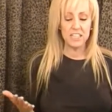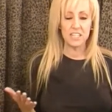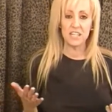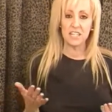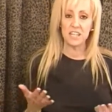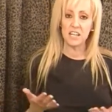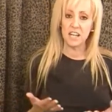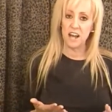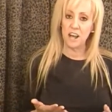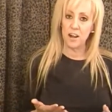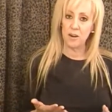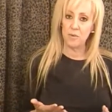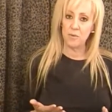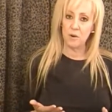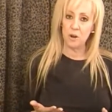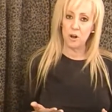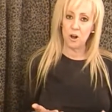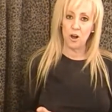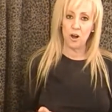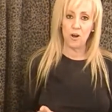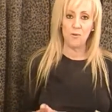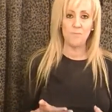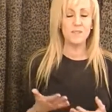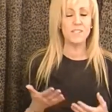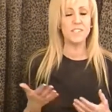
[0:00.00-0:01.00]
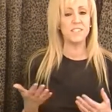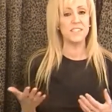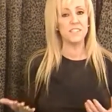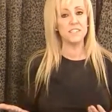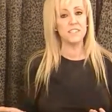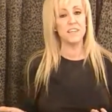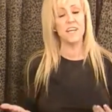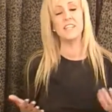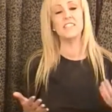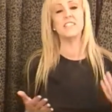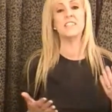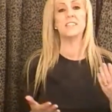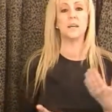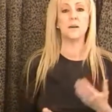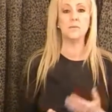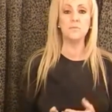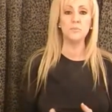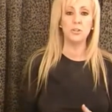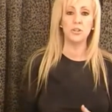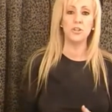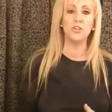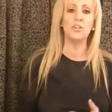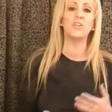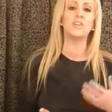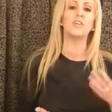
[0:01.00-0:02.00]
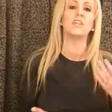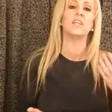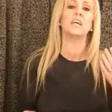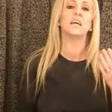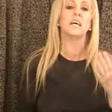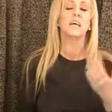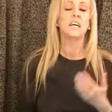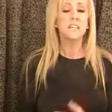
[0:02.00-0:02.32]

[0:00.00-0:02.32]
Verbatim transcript: did a lot of raw, but still had some cooked,